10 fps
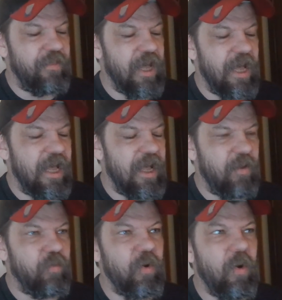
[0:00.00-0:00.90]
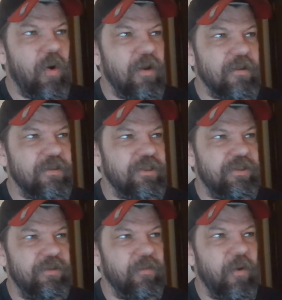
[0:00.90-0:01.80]
the rule
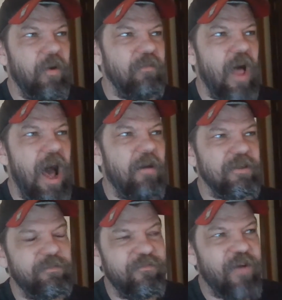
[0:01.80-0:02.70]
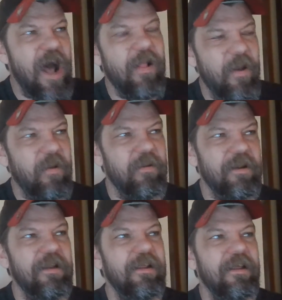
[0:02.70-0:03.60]
of law was followed
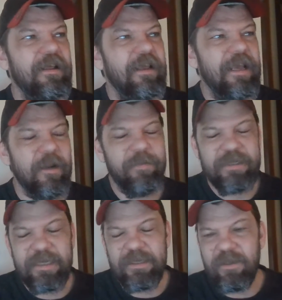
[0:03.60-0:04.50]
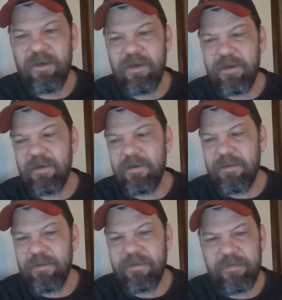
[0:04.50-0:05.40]
in a particular
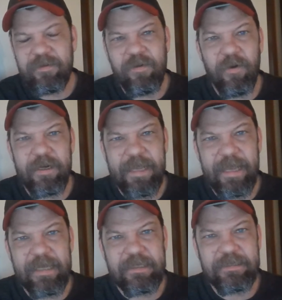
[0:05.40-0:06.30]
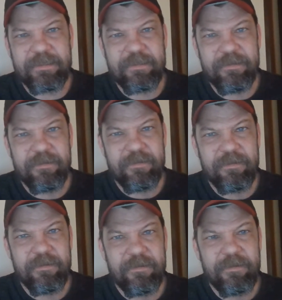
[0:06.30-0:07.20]
court case,
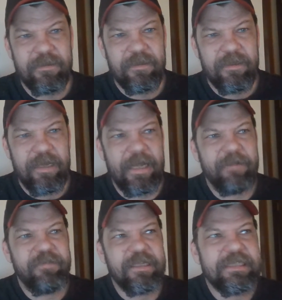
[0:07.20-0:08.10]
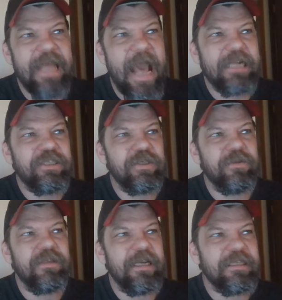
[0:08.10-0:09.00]
and if the
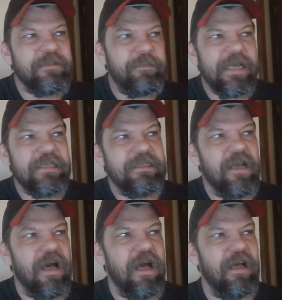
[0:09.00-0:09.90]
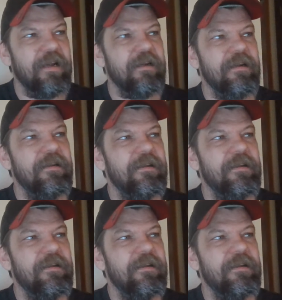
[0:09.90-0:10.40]
statute that it's based on